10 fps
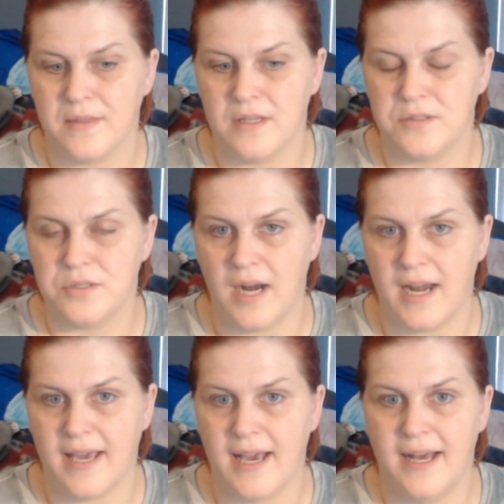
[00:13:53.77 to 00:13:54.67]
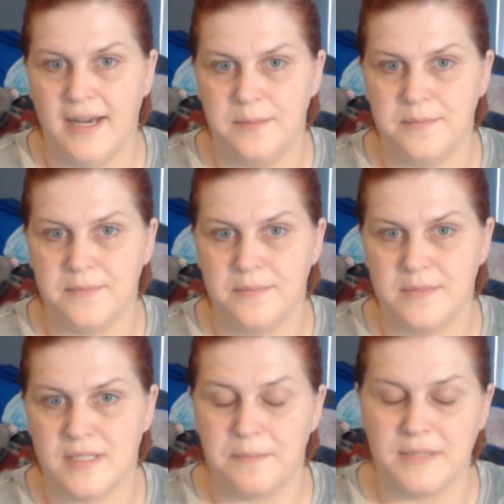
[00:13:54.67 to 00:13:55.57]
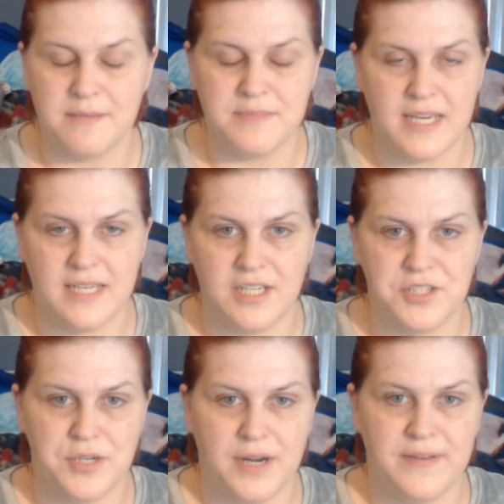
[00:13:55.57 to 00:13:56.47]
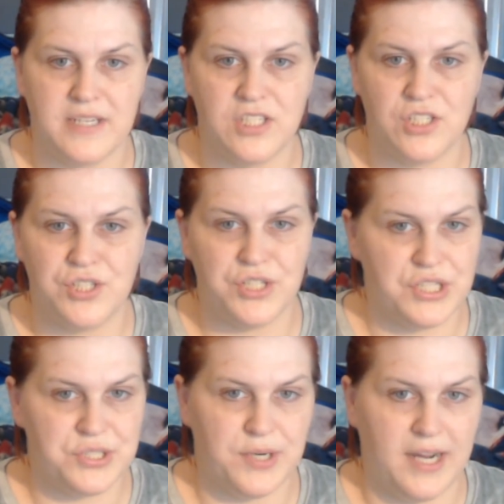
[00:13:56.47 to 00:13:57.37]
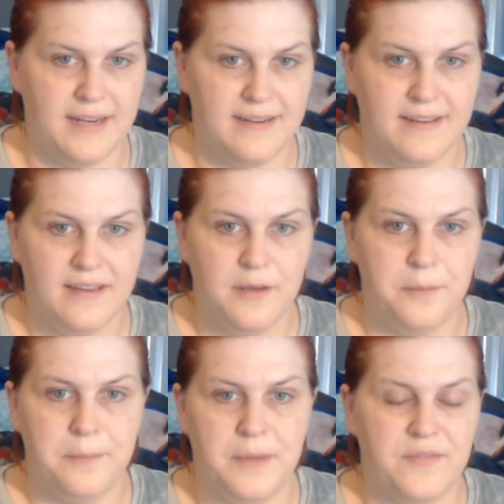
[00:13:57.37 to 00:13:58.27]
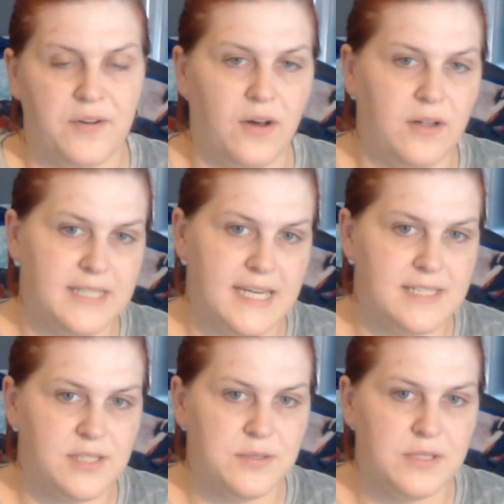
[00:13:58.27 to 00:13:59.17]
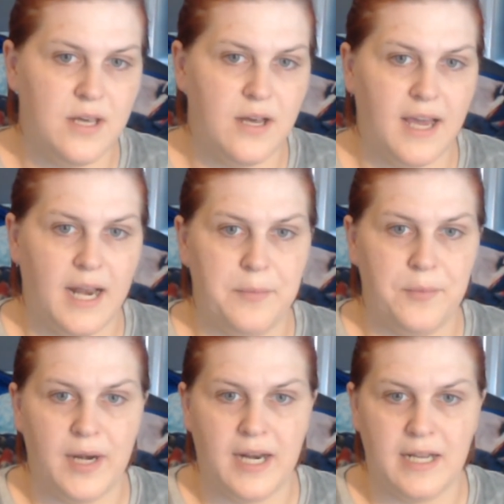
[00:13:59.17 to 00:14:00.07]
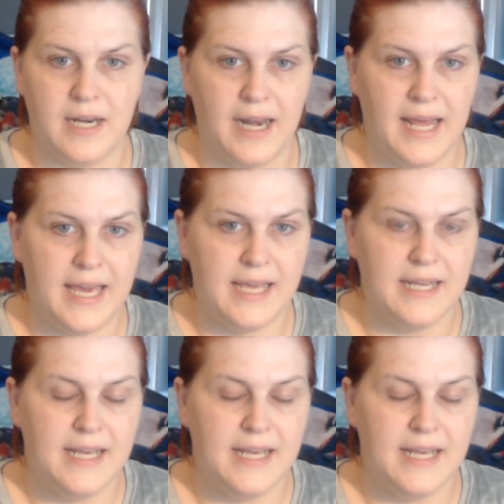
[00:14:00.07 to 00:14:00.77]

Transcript: Trying to get home. Sometimes I catch traffic just right, but if a call takes too long and I'm running a little late,